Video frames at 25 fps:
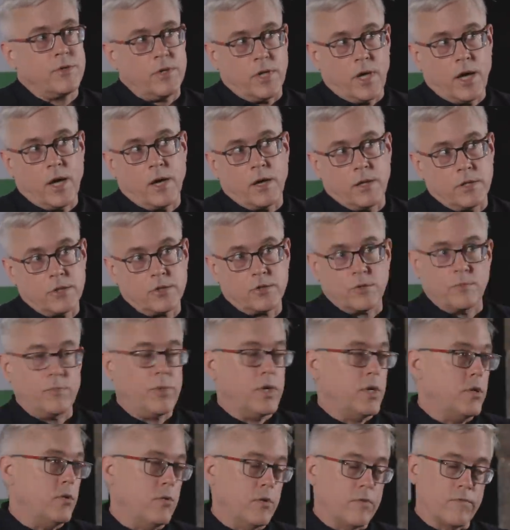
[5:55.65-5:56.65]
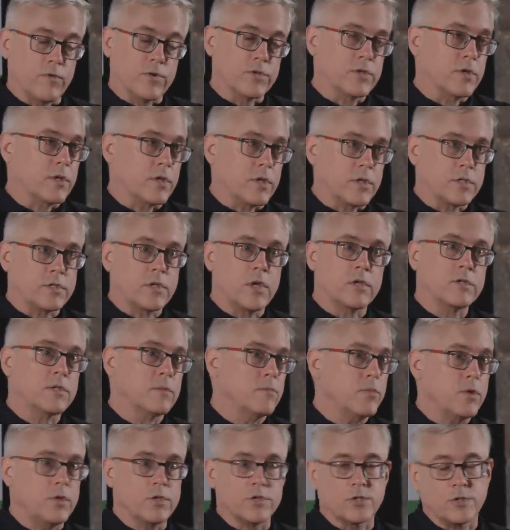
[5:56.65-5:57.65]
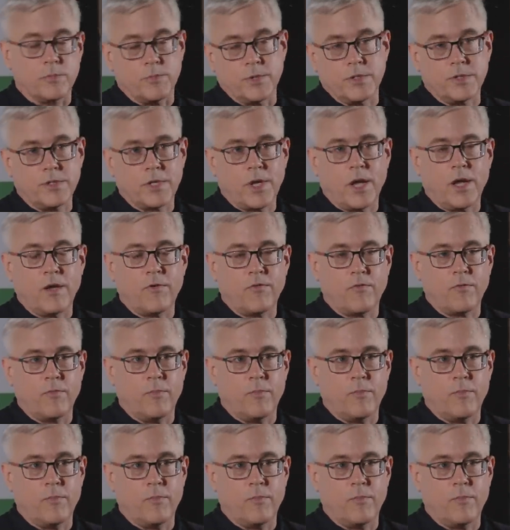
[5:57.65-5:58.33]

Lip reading: yeah, it should be universally accessible, it should be safe,